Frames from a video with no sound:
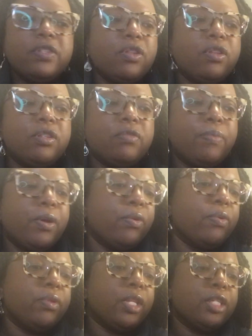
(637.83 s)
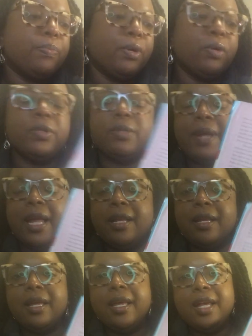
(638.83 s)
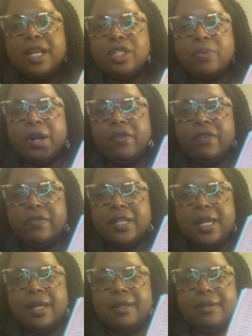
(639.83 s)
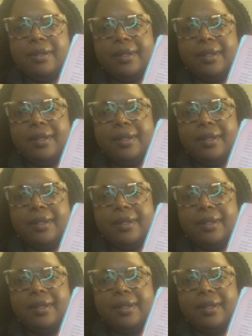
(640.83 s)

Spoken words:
So this book was made in 2015.